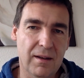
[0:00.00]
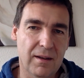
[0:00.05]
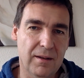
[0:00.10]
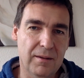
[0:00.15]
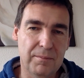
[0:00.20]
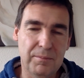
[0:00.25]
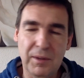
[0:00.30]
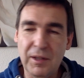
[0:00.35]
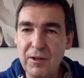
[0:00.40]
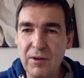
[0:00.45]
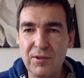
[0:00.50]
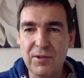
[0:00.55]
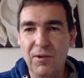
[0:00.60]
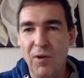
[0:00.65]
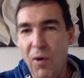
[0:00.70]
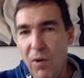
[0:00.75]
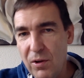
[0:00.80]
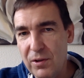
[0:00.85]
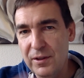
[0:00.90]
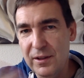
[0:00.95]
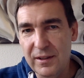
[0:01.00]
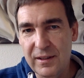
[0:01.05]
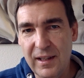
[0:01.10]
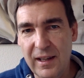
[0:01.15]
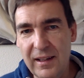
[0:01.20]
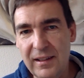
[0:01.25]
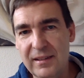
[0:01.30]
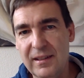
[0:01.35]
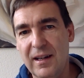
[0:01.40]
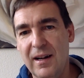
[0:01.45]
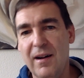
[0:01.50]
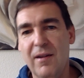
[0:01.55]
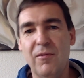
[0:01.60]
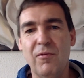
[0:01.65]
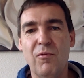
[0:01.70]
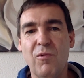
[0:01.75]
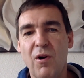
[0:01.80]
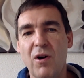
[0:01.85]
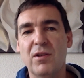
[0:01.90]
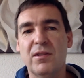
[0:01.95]
Because all the data
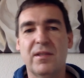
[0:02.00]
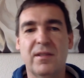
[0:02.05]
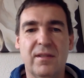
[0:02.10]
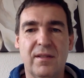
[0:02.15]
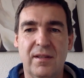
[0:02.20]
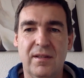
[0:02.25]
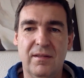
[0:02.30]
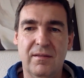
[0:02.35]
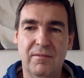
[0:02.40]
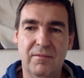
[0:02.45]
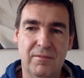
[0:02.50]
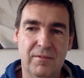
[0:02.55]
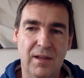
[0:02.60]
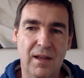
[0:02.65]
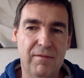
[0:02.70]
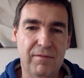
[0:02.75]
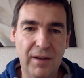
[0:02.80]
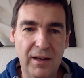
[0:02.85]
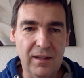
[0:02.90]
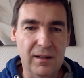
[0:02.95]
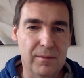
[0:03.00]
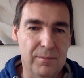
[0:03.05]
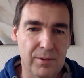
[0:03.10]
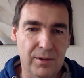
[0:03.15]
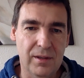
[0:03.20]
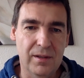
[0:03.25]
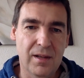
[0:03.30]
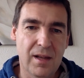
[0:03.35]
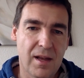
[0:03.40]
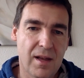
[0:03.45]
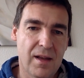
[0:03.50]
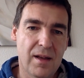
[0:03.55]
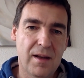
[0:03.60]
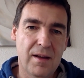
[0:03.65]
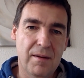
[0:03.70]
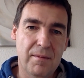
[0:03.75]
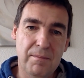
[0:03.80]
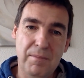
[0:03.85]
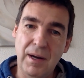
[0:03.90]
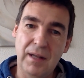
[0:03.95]
was available,
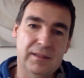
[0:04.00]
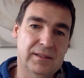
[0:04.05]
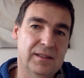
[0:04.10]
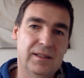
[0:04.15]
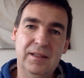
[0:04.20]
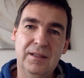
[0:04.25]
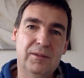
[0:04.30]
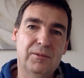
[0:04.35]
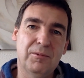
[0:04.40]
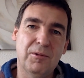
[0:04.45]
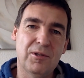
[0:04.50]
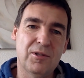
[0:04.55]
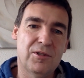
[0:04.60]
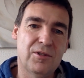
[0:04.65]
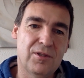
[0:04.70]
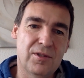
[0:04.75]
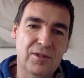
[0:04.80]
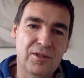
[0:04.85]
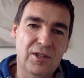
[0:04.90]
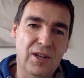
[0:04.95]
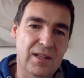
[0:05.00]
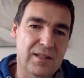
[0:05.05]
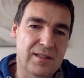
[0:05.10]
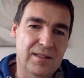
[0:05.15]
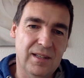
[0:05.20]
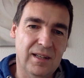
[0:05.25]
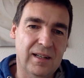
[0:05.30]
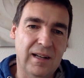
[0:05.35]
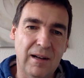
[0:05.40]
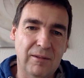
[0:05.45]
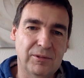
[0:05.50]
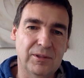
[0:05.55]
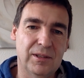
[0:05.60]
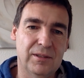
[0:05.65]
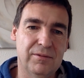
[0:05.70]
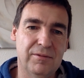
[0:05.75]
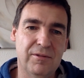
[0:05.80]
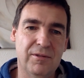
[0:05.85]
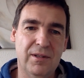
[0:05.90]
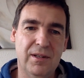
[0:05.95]
but it wasn't just accounted
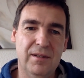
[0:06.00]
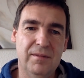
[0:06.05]
for.